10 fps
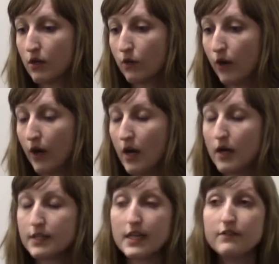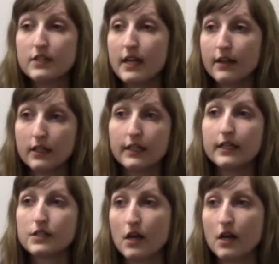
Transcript: or safety net clinics,